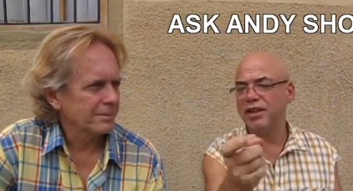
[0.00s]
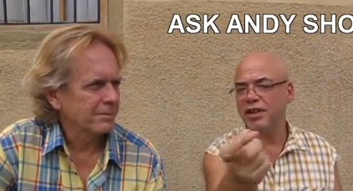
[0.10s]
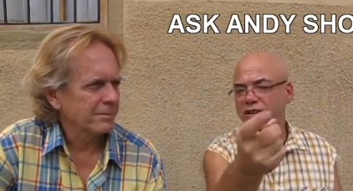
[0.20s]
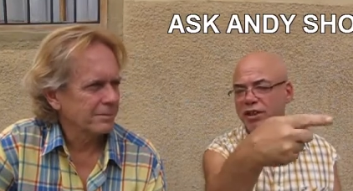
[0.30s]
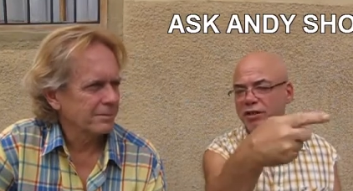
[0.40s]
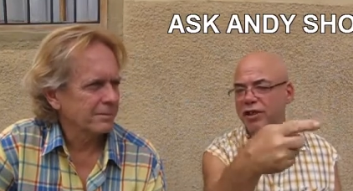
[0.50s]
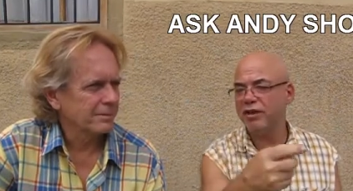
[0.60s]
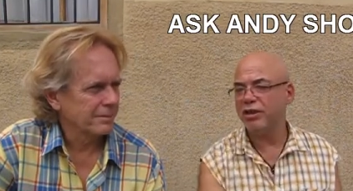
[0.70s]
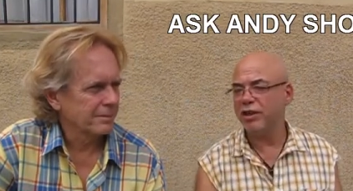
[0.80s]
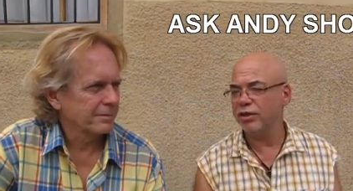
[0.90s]
Speaker 1: Touch, and then right
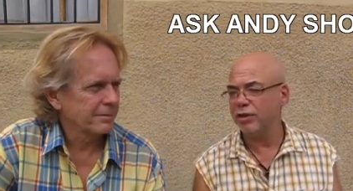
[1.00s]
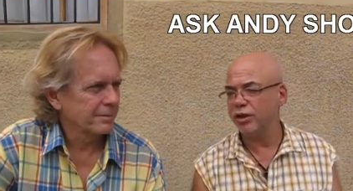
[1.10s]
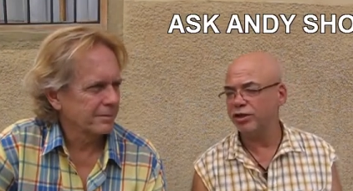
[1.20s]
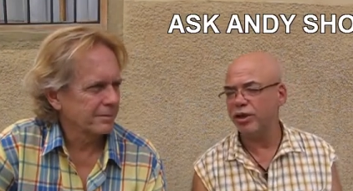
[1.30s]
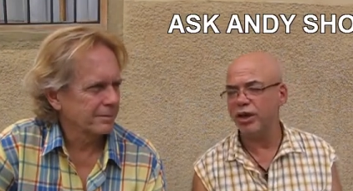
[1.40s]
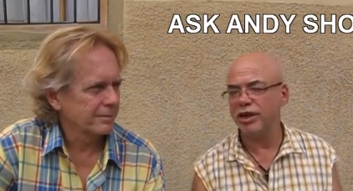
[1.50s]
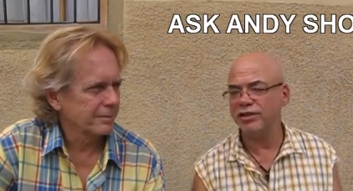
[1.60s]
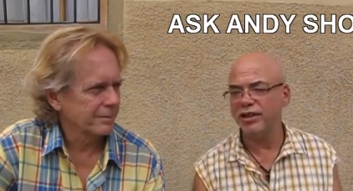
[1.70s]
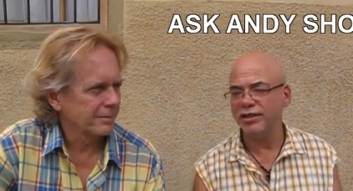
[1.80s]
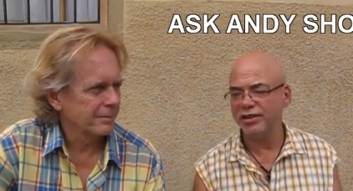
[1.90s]
around the corner
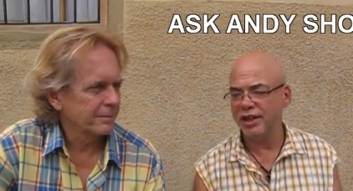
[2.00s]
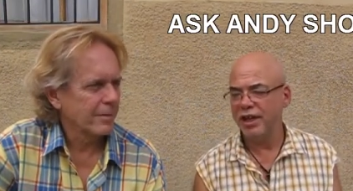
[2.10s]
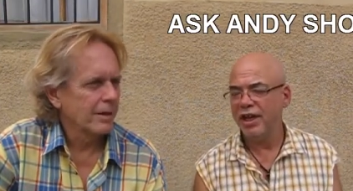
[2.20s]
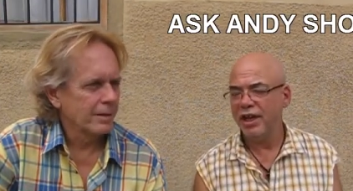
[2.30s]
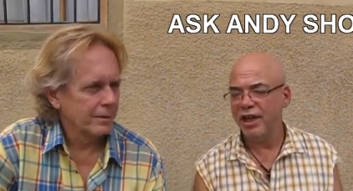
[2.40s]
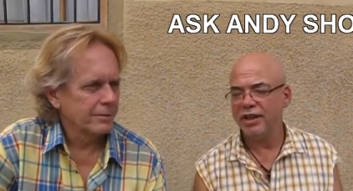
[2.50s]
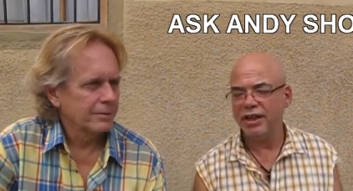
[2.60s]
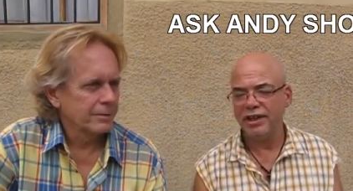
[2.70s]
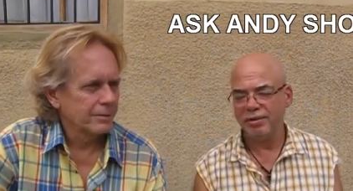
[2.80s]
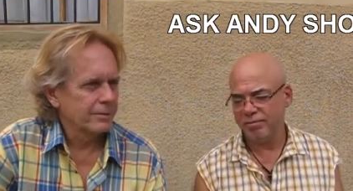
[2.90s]
Charlito's,
Speaker 2: and
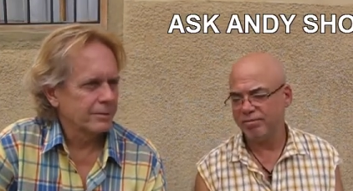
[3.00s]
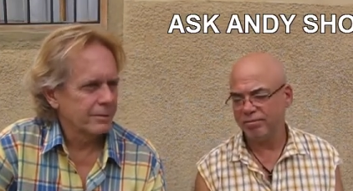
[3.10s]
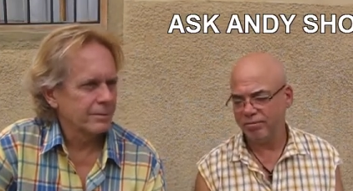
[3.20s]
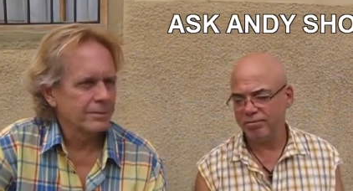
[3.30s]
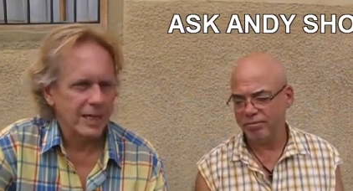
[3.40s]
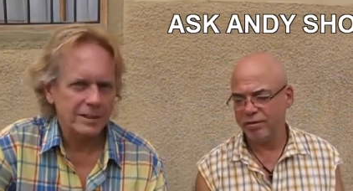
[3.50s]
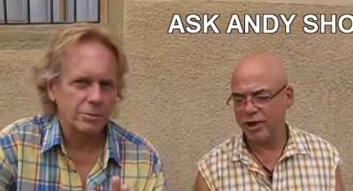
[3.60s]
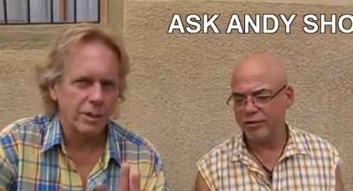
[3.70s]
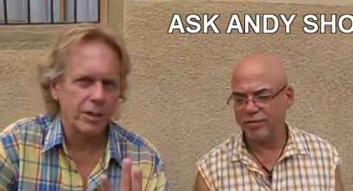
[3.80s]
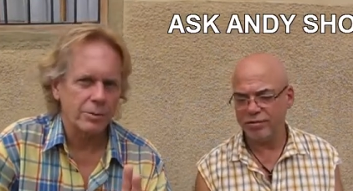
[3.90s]
that's that's the,
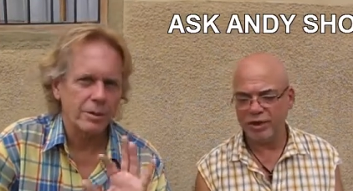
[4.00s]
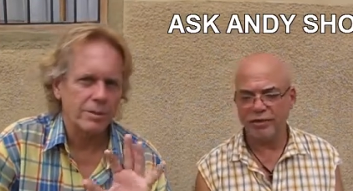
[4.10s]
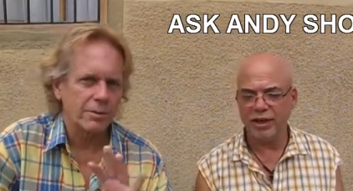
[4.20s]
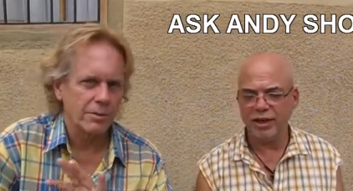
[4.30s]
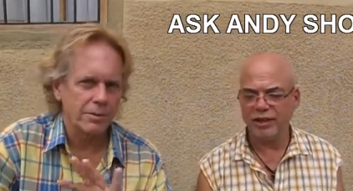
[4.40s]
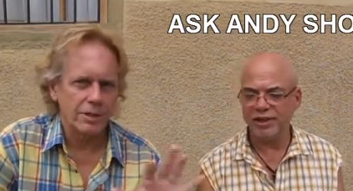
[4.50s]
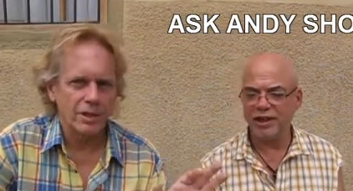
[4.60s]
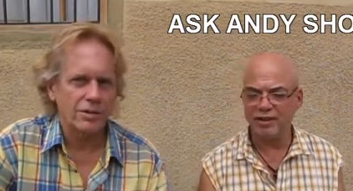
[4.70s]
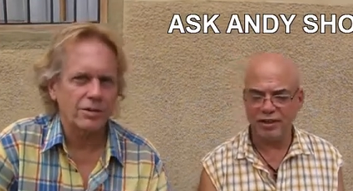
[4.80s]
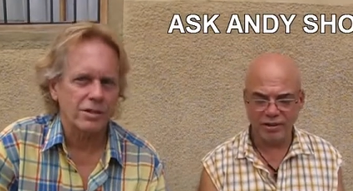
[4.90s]
where you would Gringo Center.
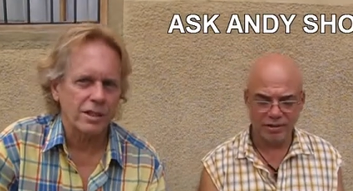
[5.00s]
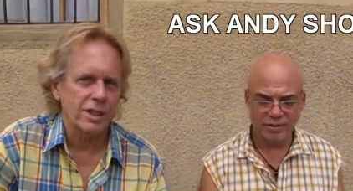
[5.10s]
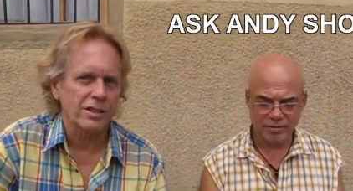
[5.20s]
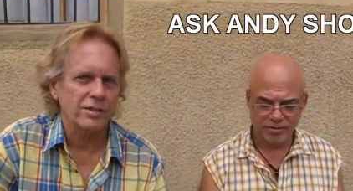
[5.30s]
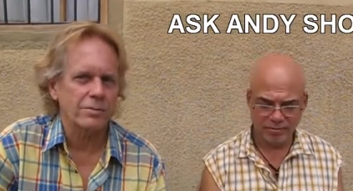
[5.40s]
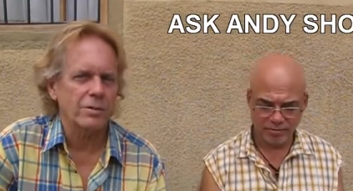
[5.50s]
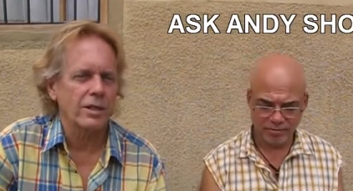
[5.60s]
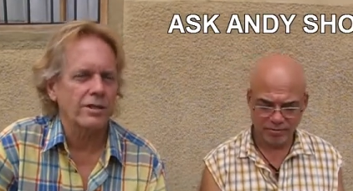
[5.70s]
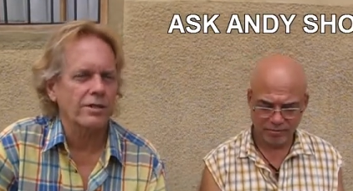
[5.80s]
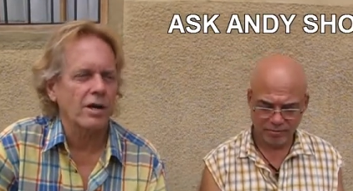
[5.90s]
Because he just
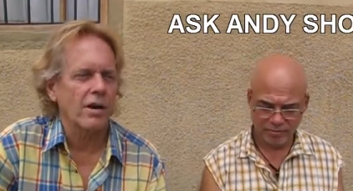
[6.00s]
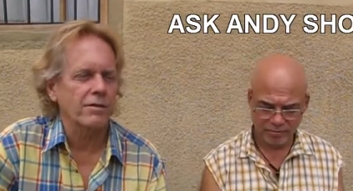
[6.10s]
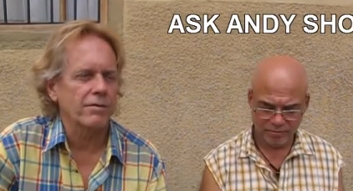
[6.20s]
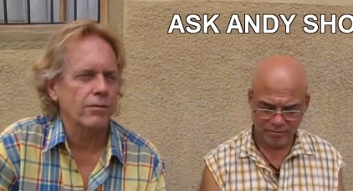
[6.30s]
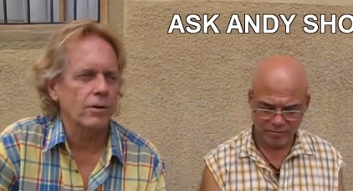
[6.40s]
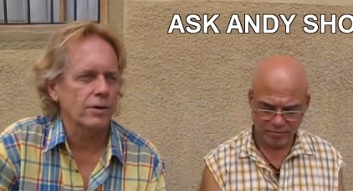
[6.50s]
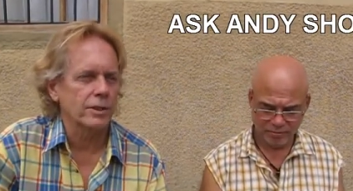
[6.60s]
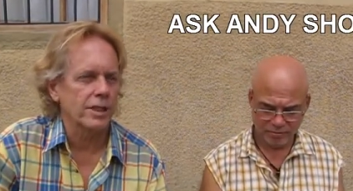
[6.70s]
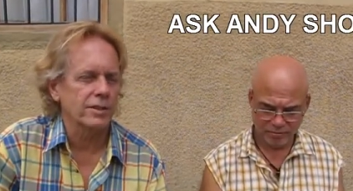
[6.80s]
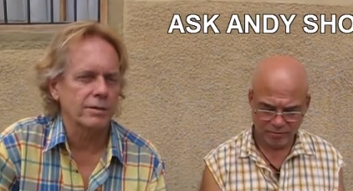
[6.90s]
listed off the four
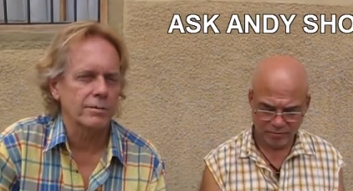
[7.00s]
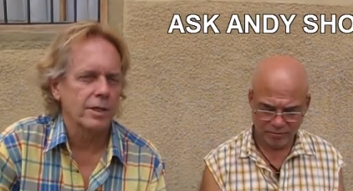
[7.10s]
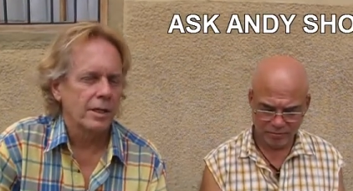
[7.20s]
hotels in